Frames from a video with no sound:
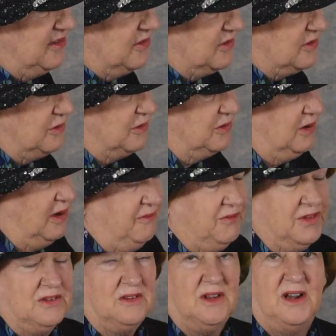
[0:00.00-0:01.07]
just goes off
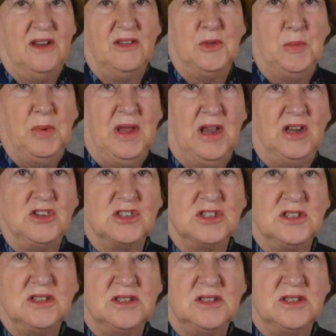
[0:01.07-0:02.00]
the side of the page.